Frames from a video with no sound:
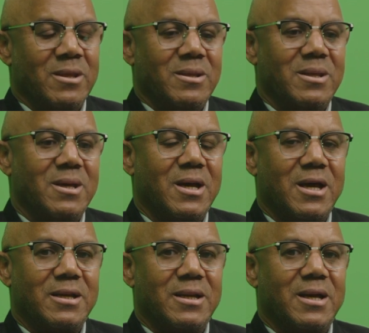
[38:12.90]
Yeah,
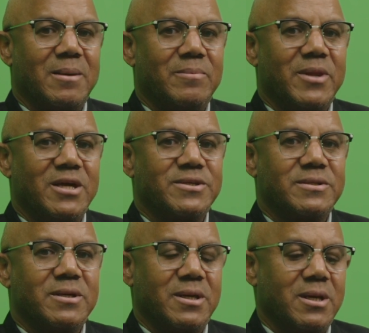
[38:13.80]
and
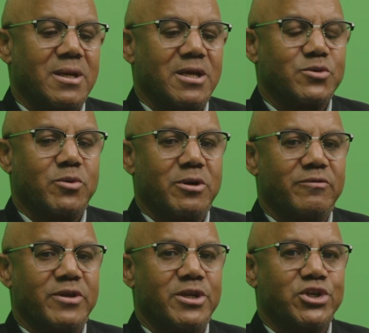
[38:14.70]
that's one
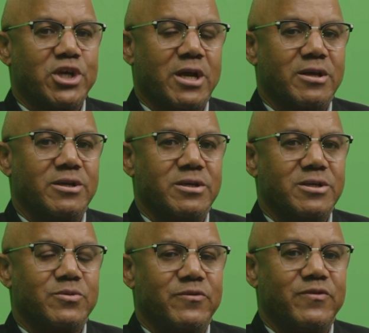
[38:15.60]
of the
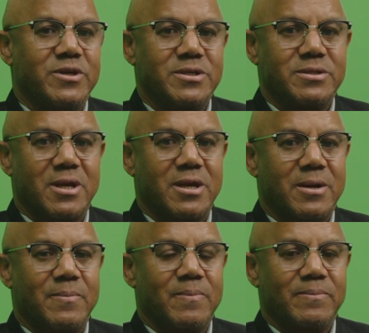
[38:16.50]
challenges we face.
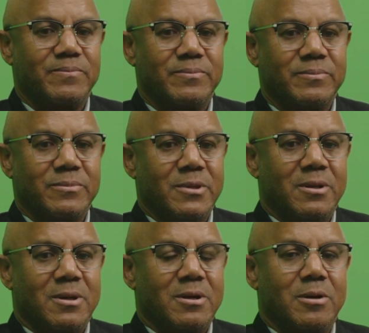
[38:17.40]

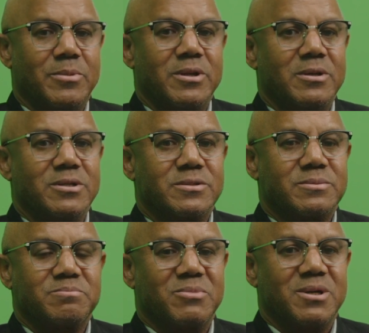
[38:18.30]
Couple of
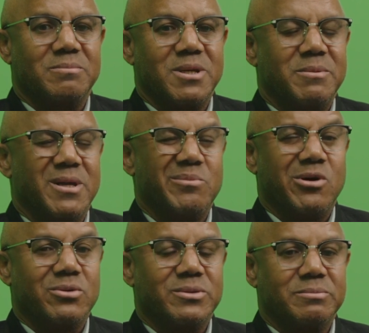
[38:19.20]
years, well, maybe
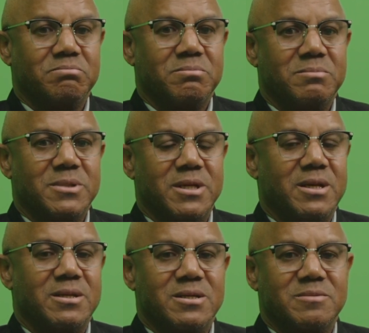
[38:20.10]
about
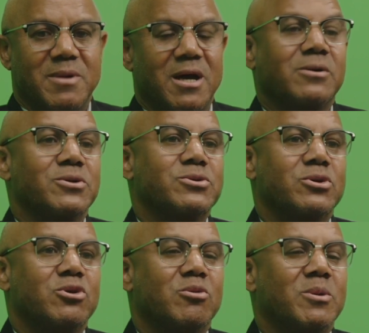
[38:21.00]
10 years back or so,
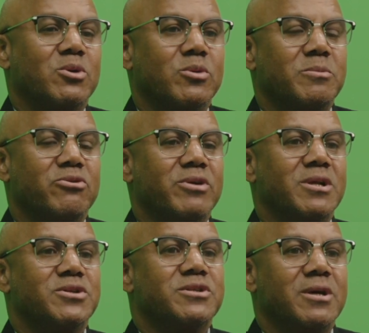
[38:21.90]
no one would be
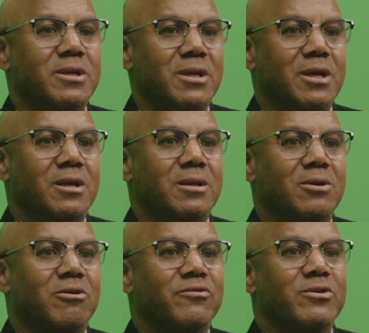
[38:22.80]
really studying
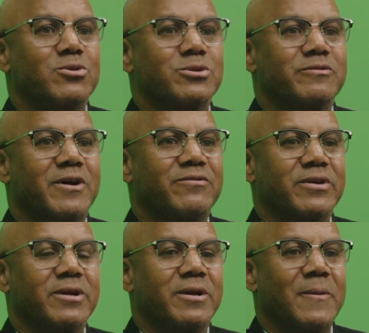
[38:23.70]
anything off the coast of
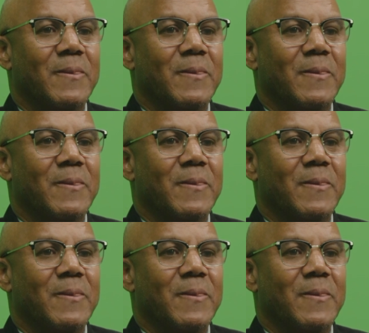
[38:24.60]
Africa.